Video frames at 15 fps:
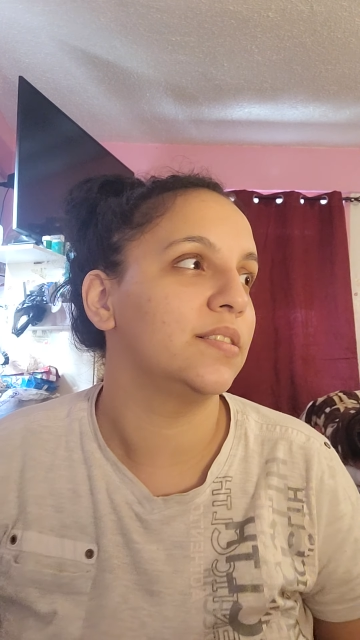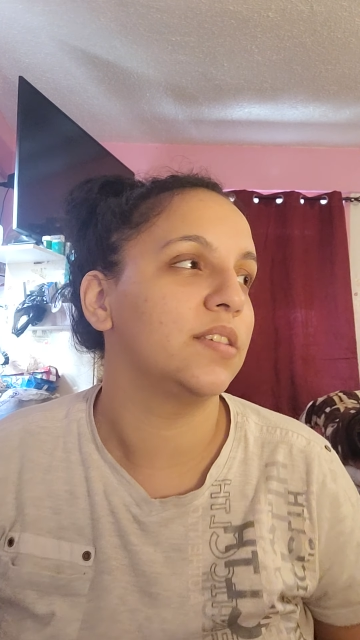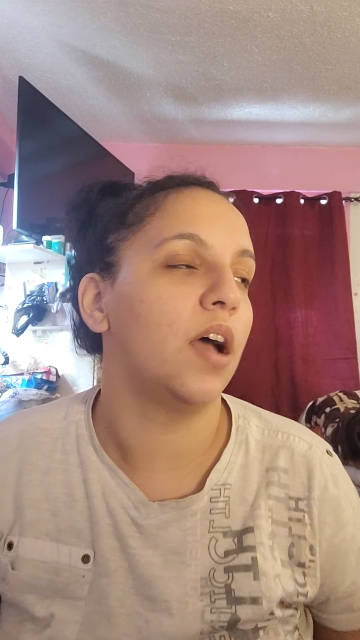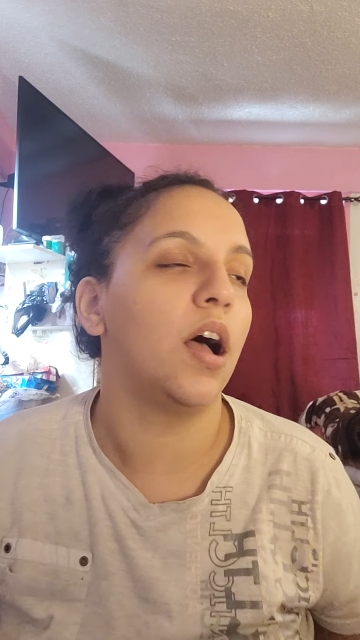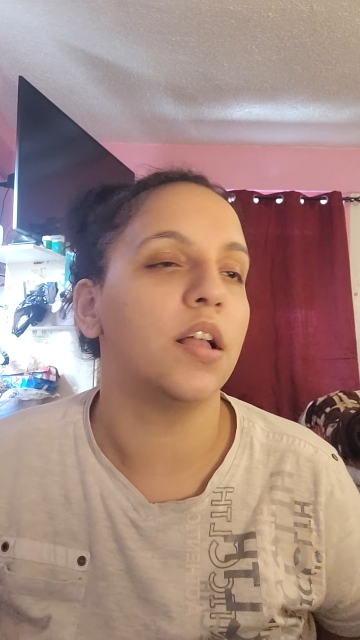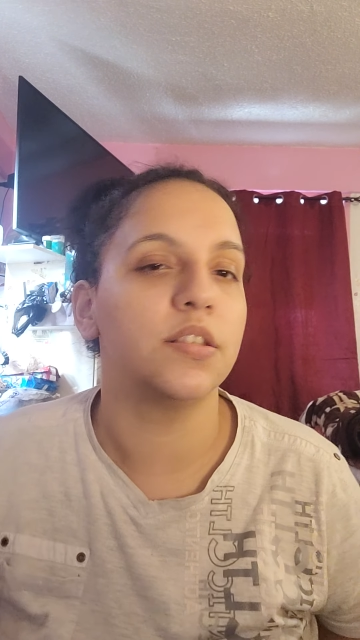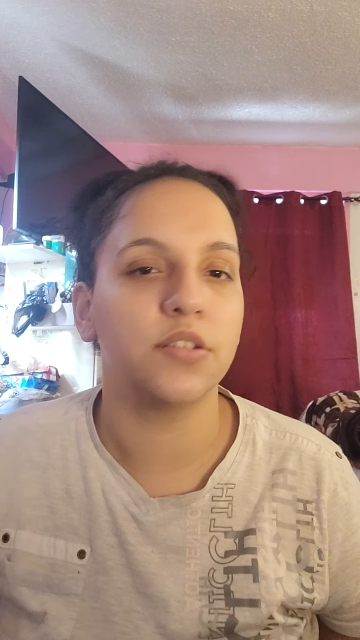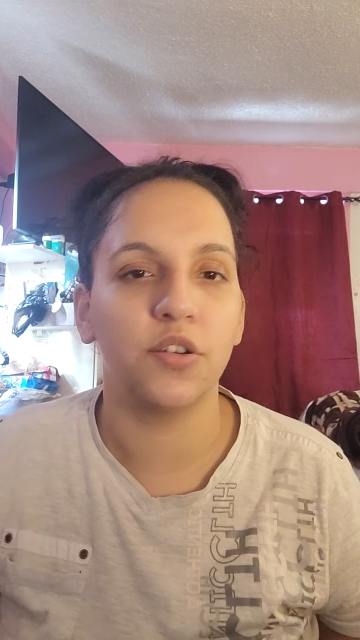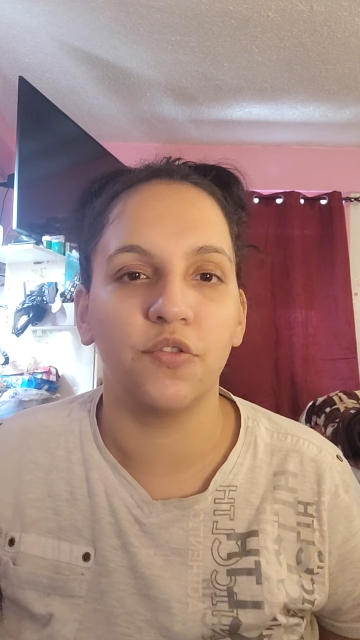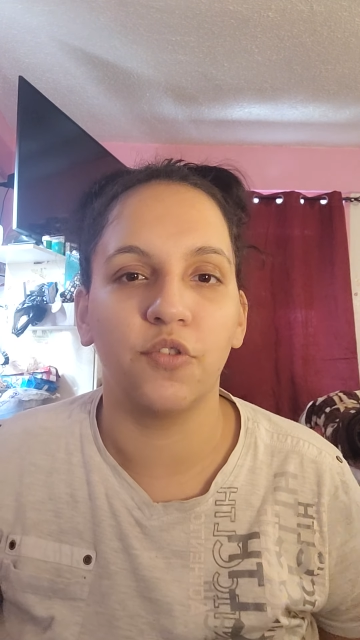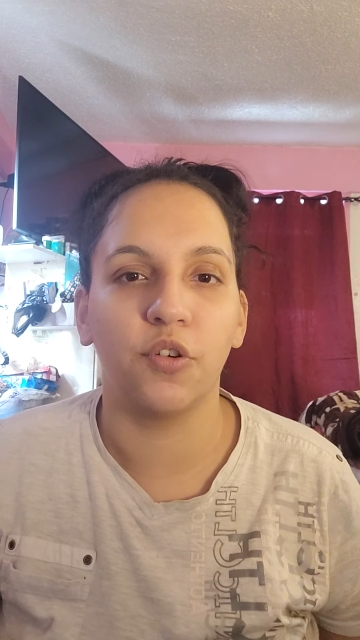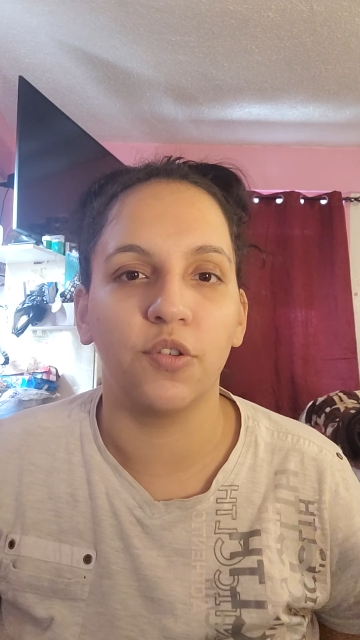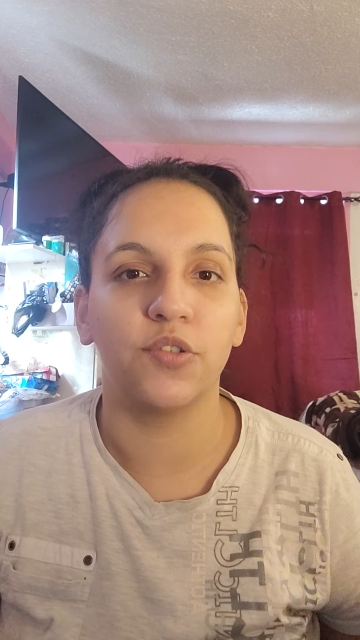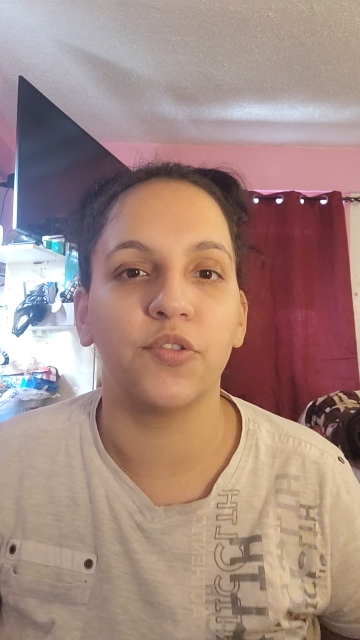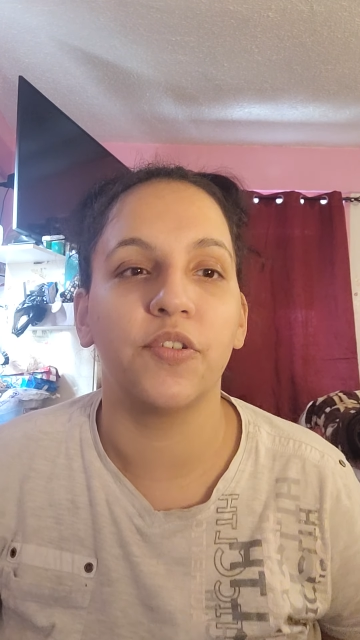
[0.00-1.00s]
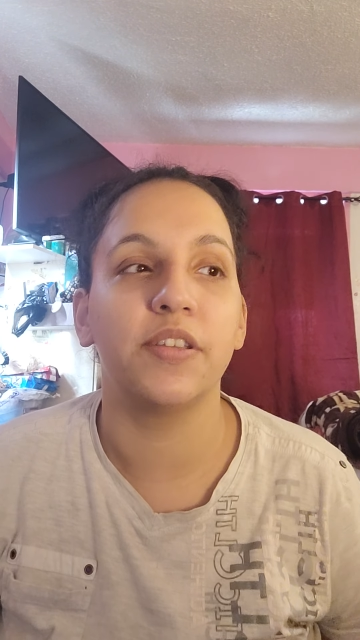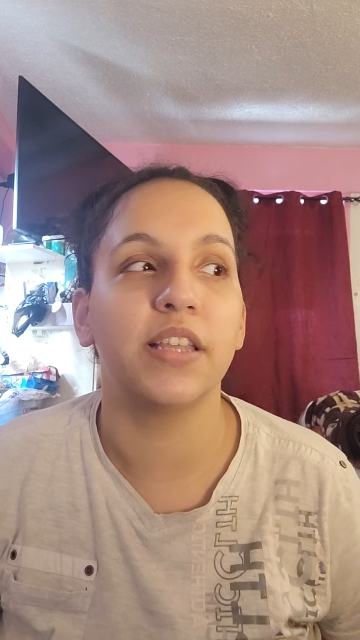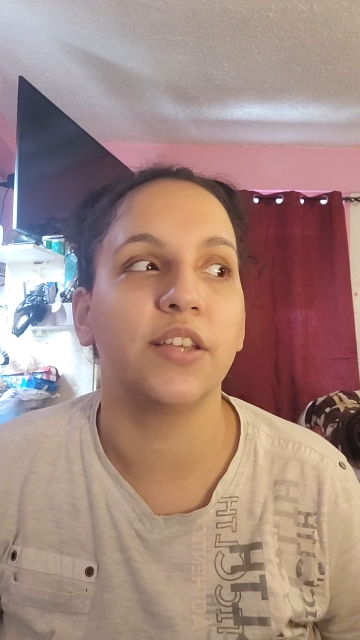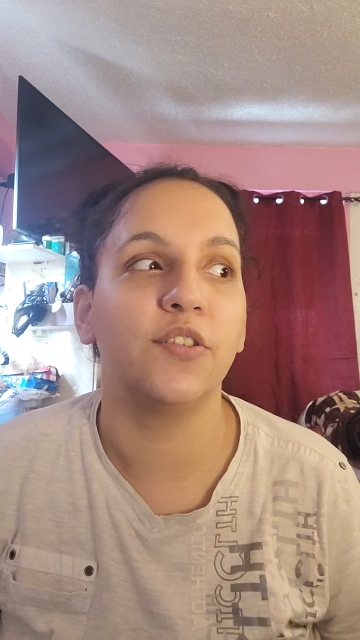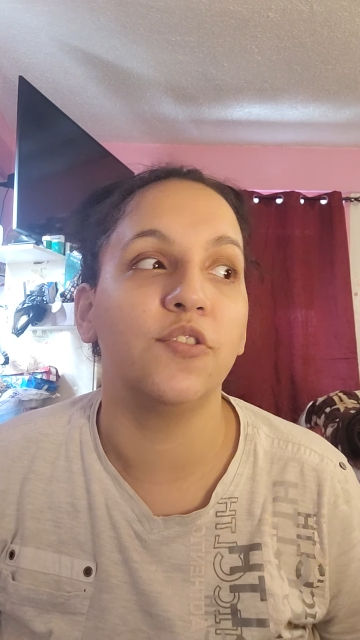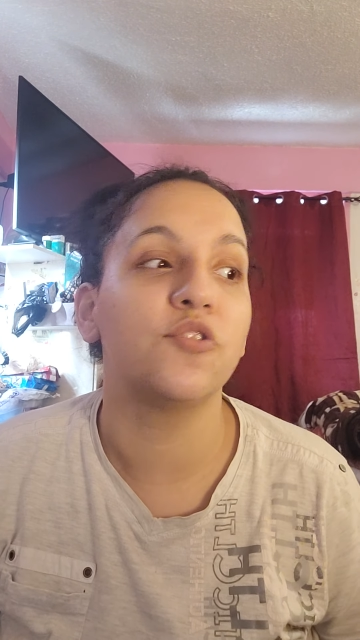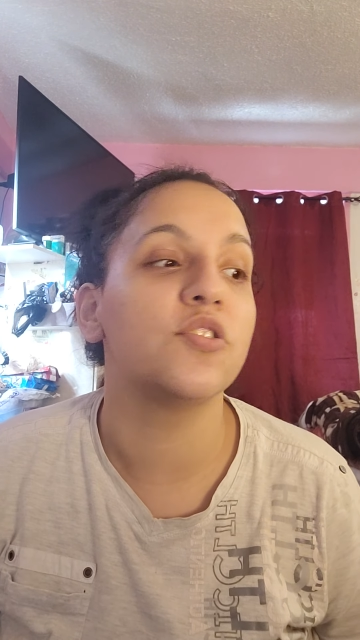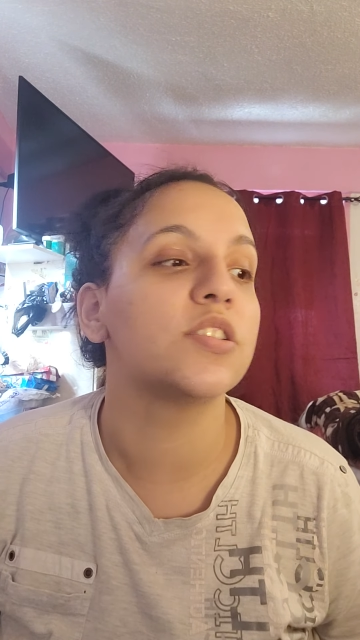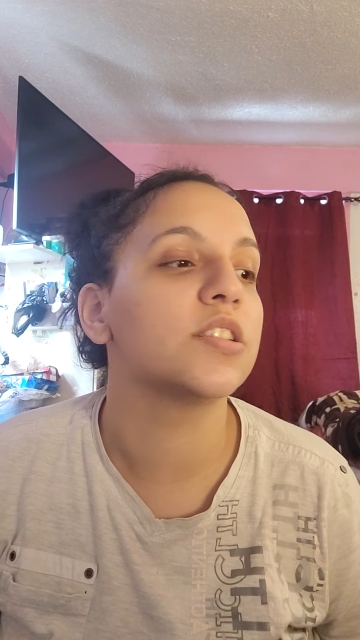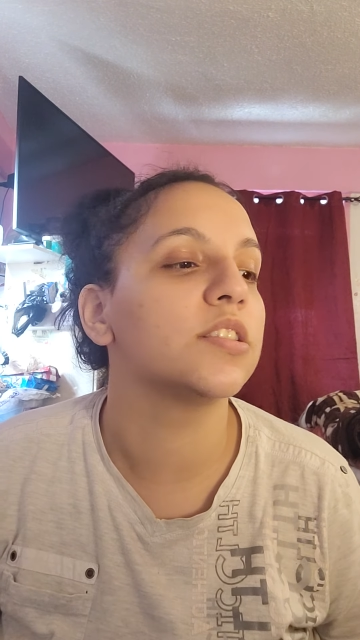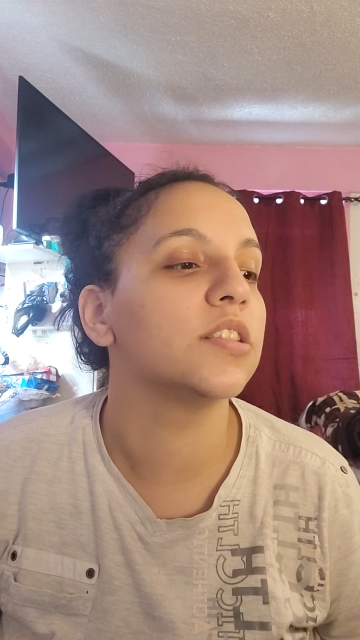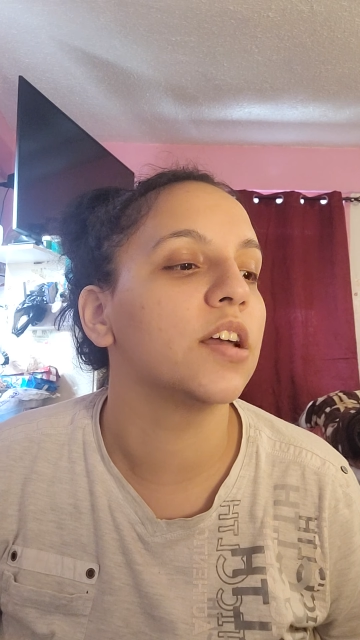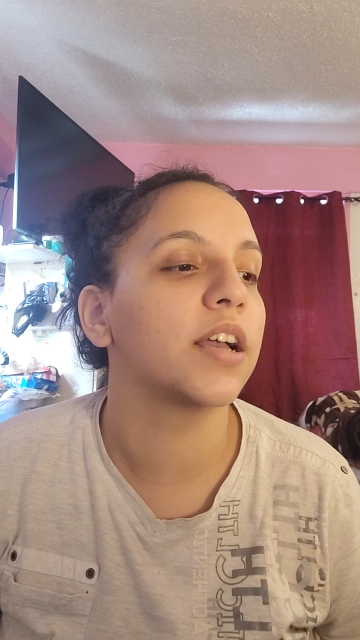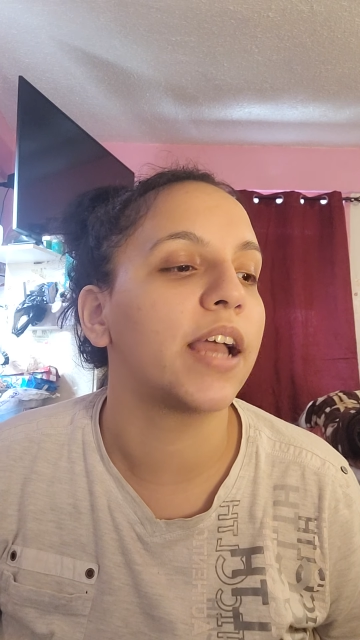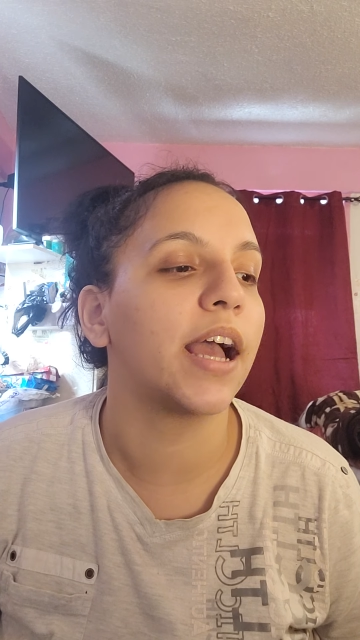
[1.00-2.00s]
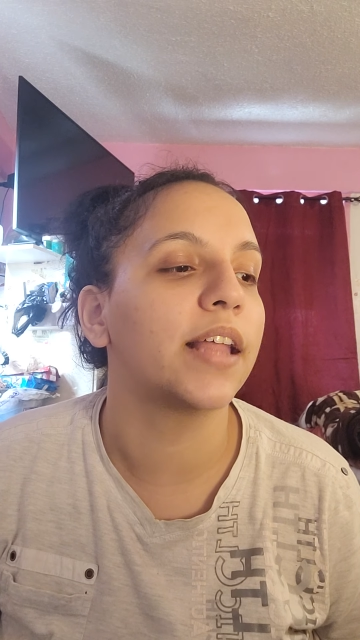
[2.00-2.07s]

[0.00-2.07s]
tons of groceries and you just look